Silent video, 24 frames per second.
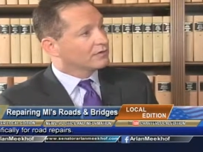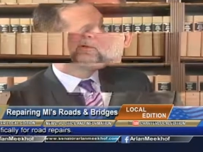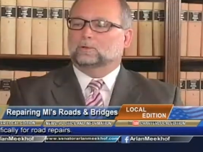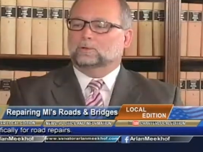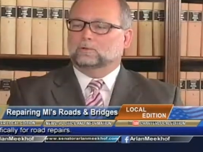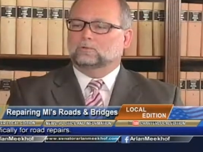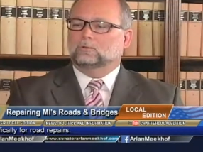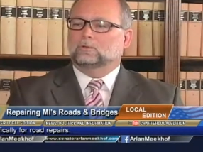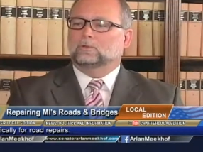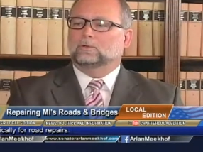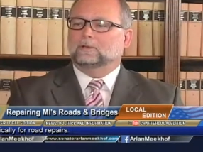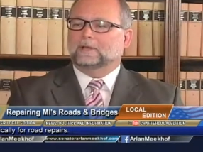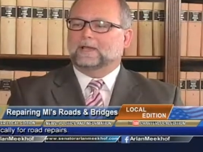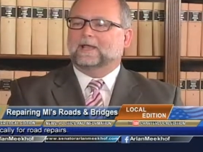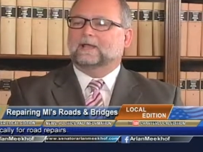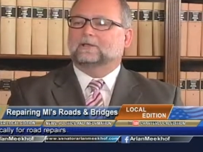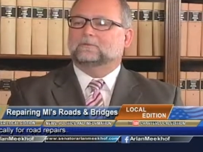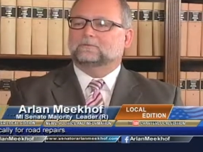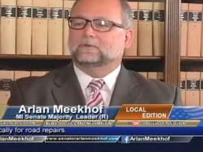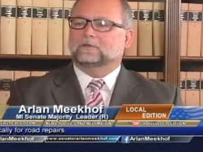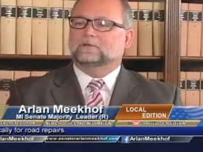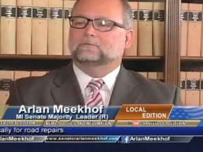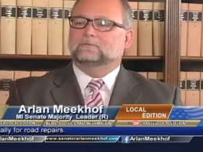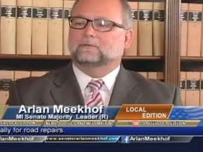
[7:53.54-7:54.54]
toll road
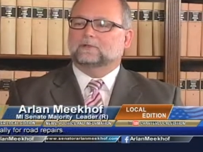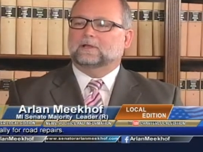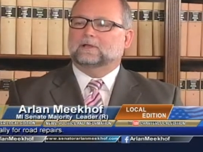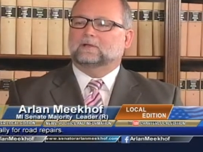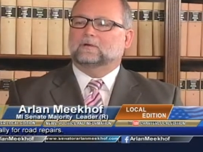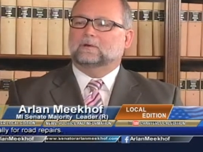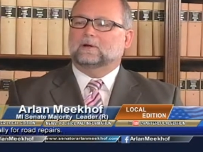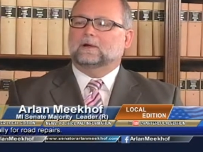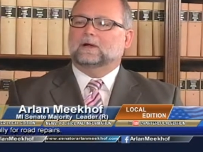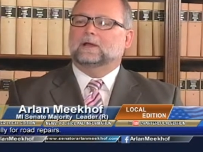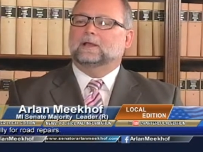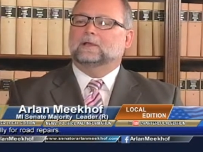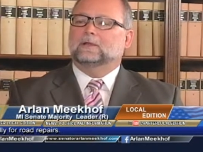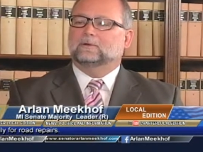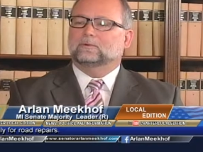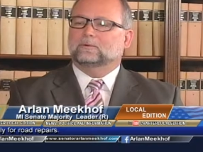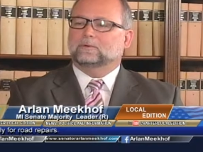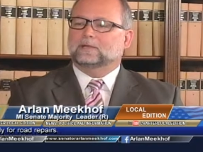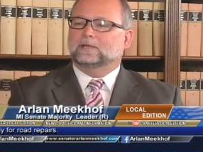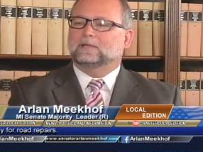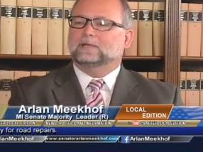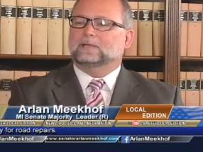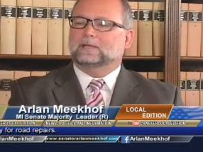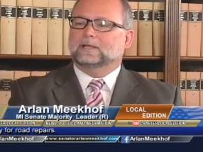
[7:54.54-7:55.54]
assets like Ohio
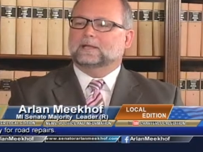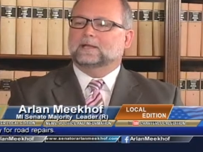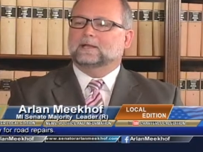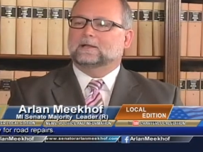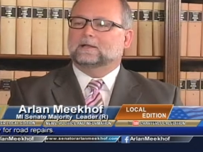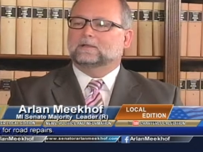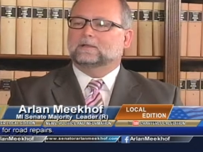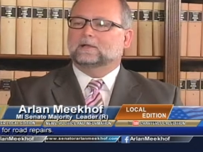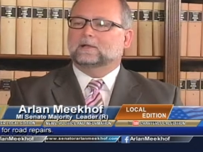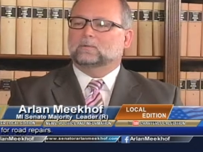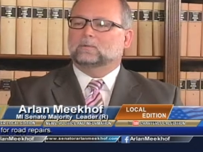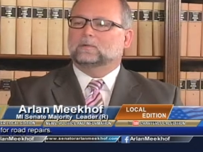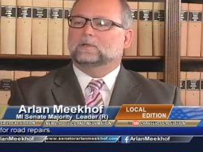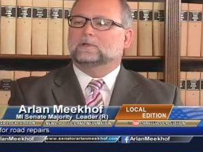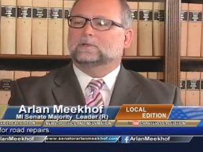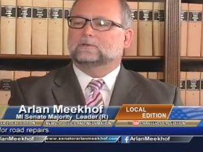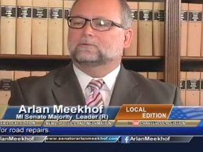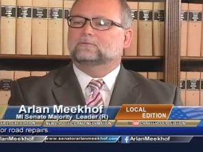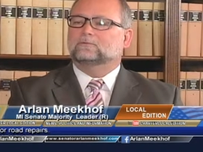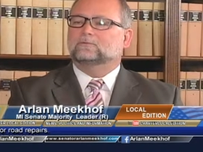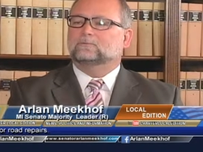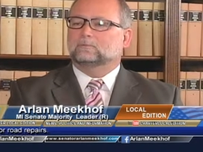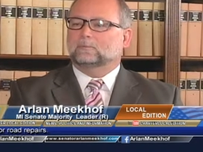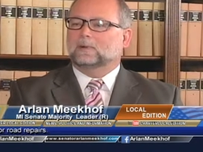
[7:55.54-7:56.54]
and Indiana that we could
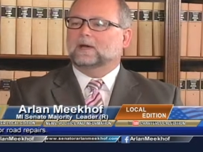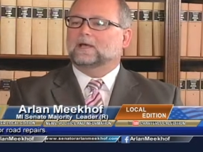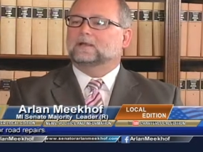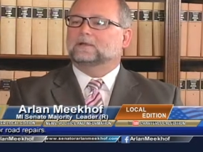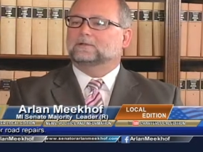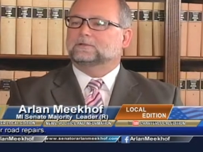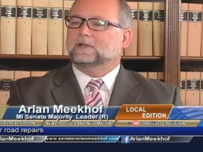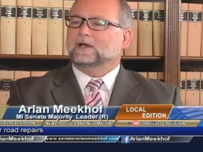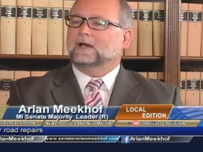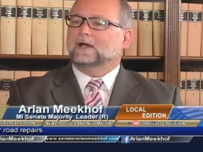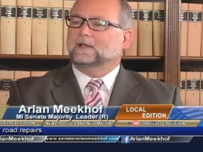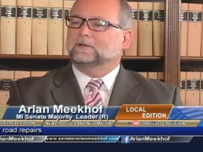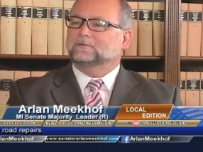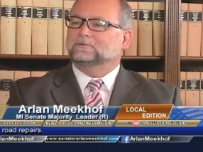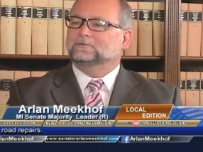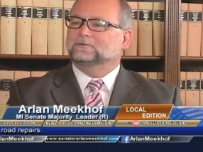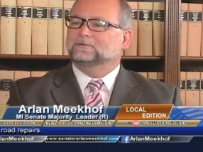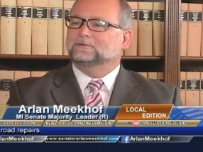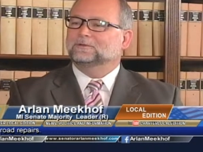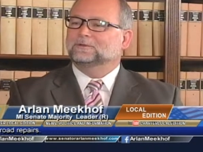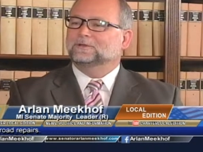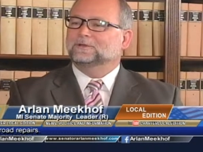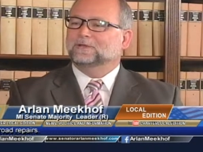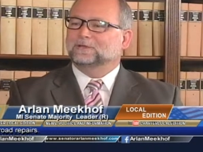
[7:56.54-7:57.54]
monetize
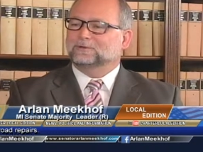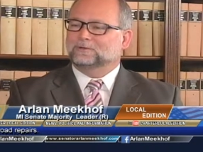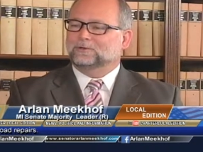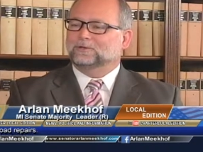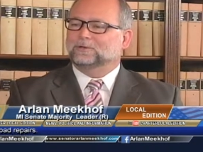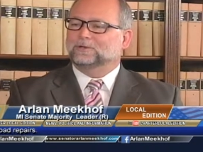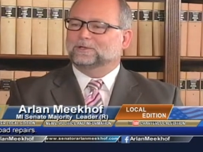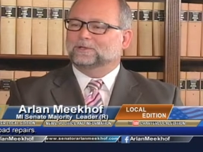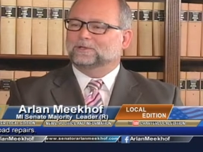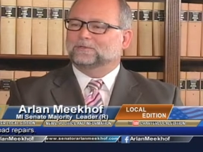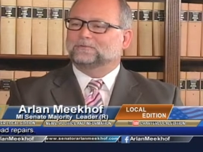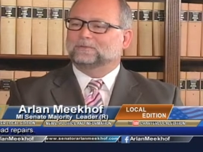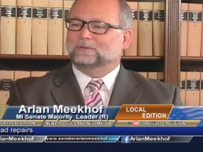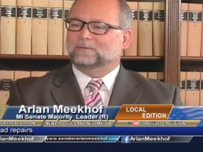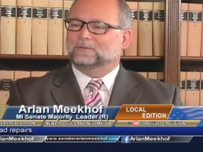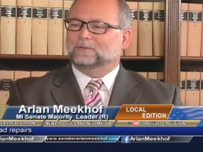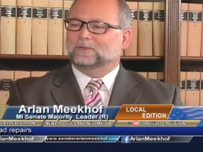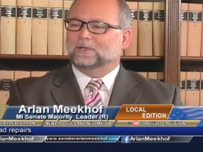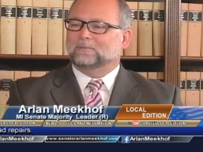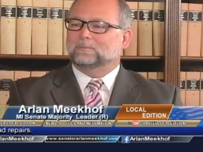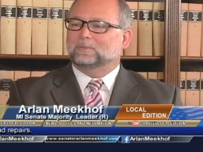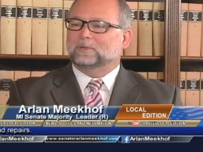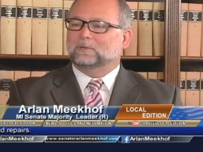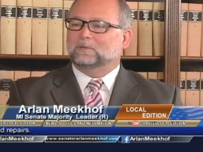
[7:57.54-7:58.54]
right. and turn into something,
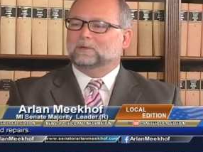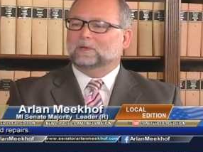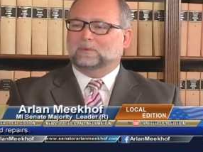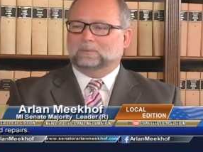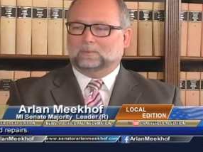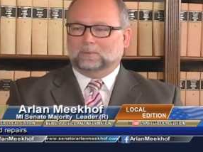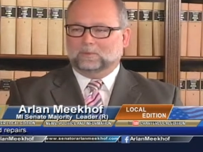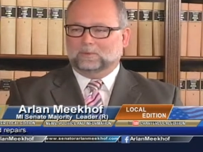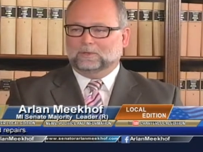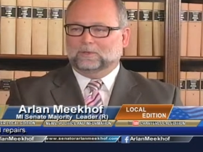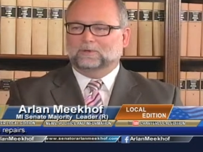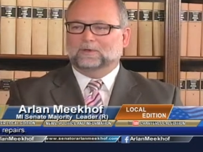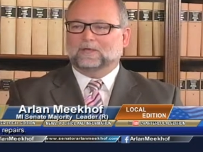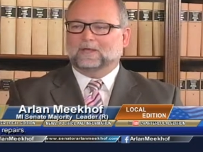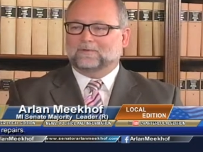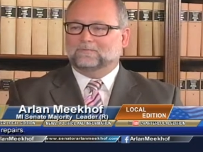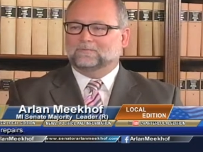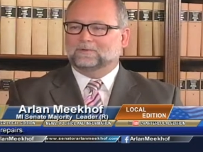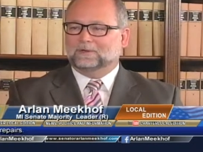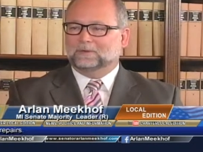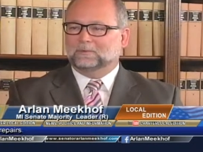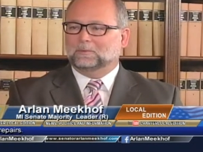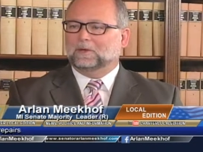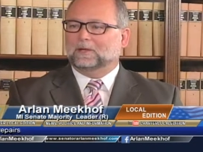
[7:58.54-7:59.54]
that'd be great. But we don't
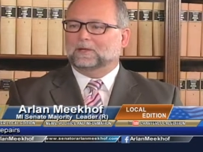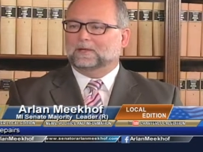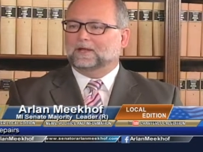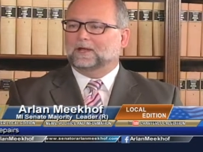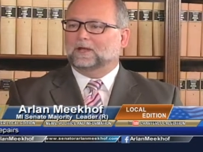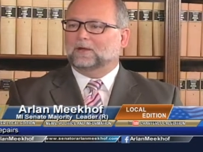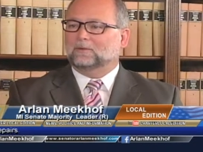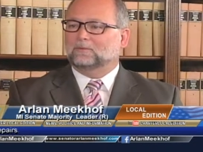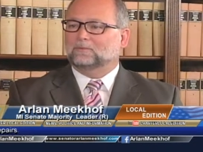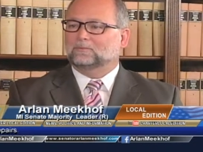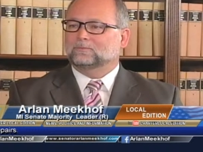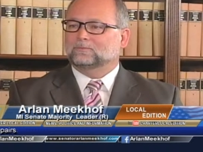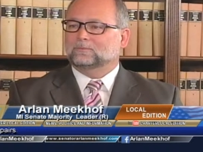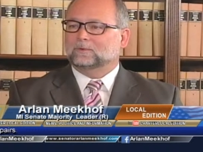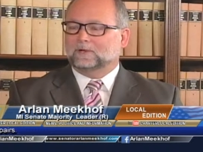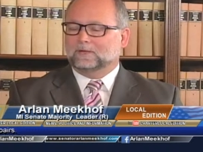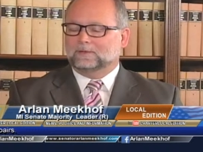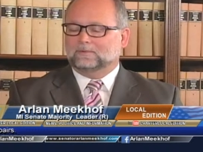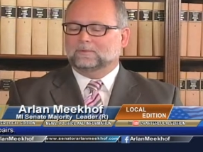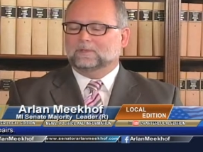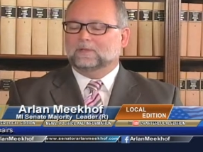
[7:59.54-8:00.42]
have any right now. Right. right? But